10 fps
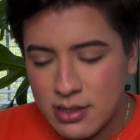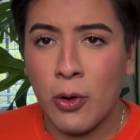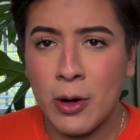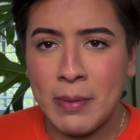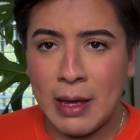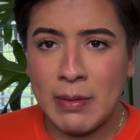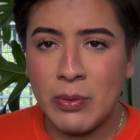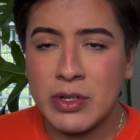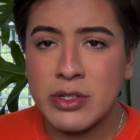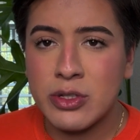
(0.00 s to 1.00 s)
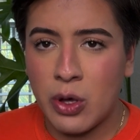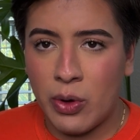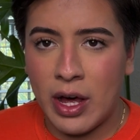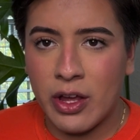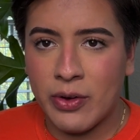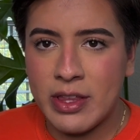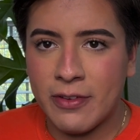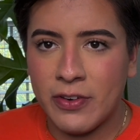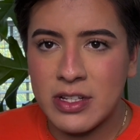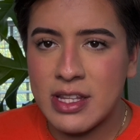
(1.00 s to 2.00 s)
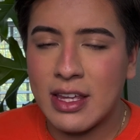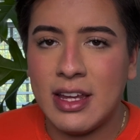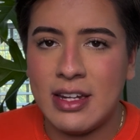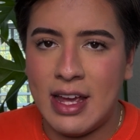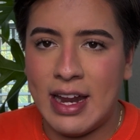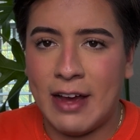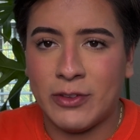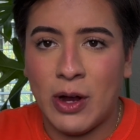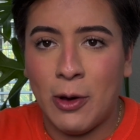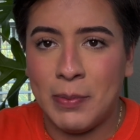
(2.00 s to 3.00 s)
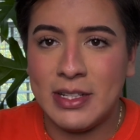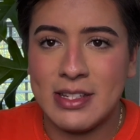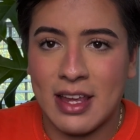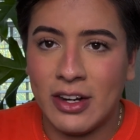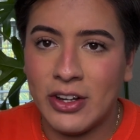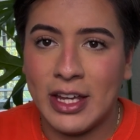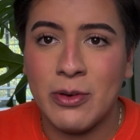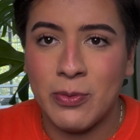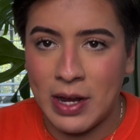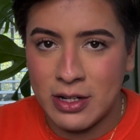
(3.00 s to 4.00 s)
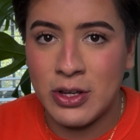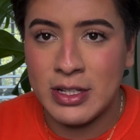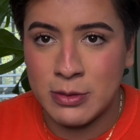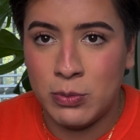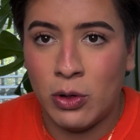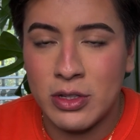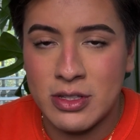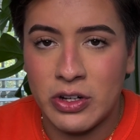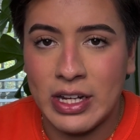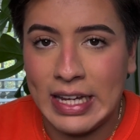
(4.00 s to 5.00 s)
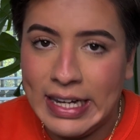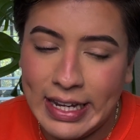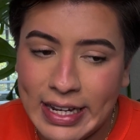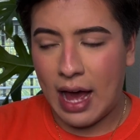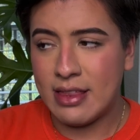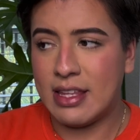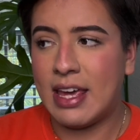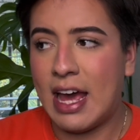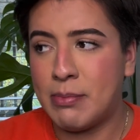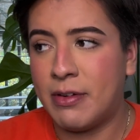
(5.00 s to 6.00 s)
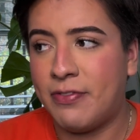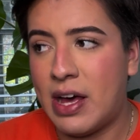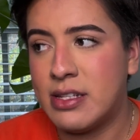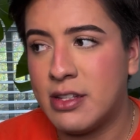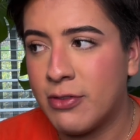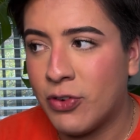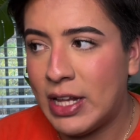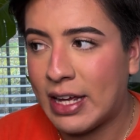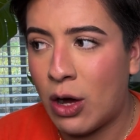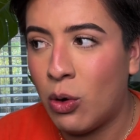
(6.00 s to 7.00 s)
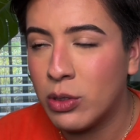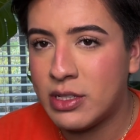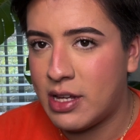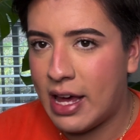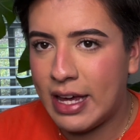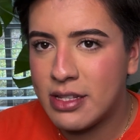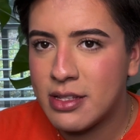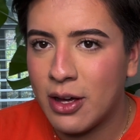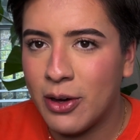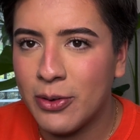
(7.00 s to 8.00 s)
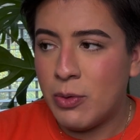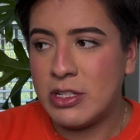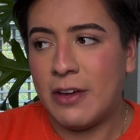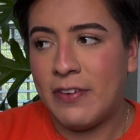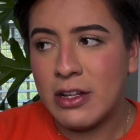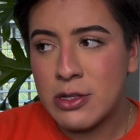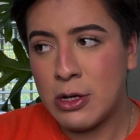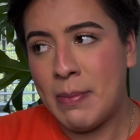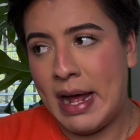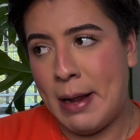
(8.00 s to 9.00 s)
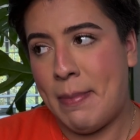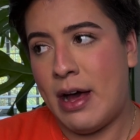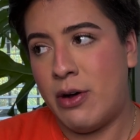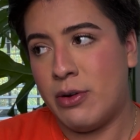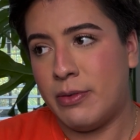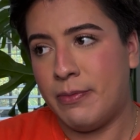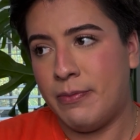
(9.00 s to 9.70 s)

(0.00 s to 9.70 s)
Poor baby was so hungry. The first thing he did after I opened his carrier, he ran to his bowl and started eating. I think he had been fasting for like a whole day, so which I felt so bad about.